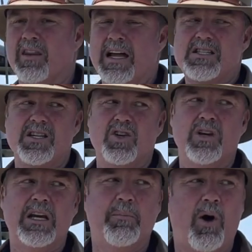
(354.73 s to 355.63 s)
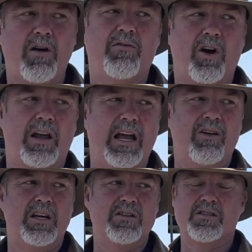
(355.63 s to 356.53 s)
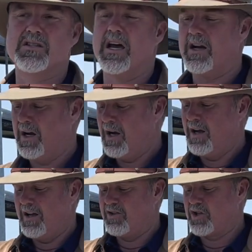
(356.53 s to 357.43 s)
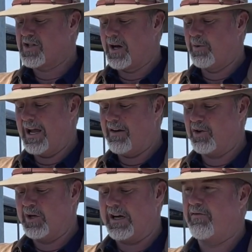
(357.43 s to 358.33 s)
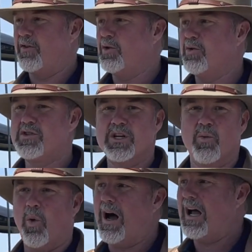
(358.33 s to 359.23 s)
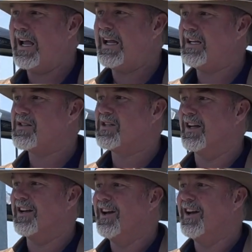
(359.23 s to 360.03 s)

And that's the unique part of our county is that just like we have unique foods and wines and